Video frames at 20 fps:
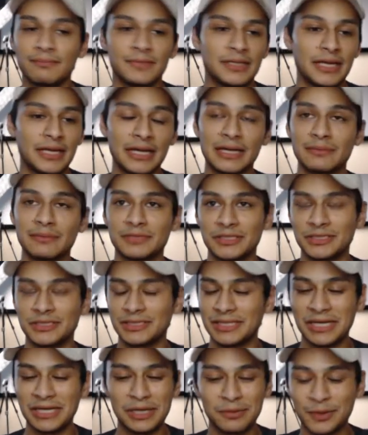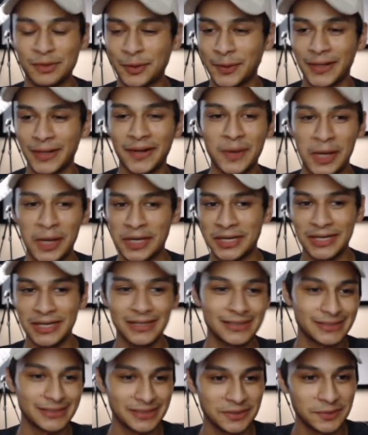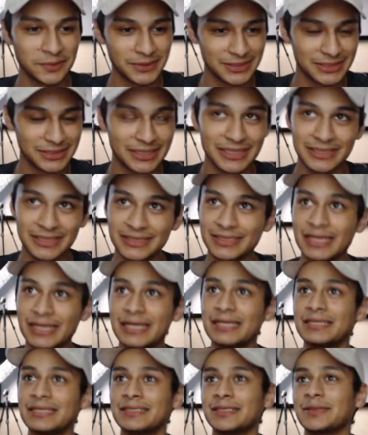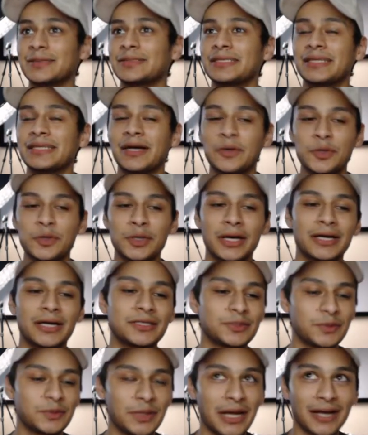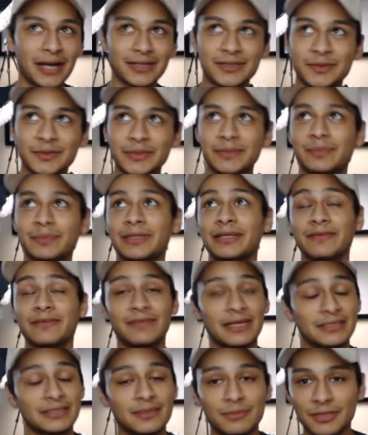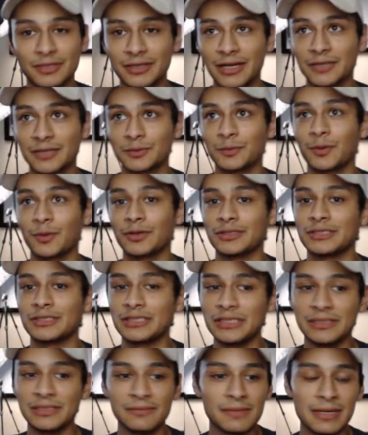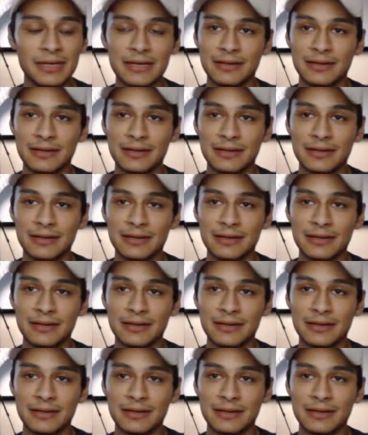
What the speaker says: Again, I'm just throwing out ideas, seeing what sticks, so seeing how you guys react to it. But if that's something you guys would want to see,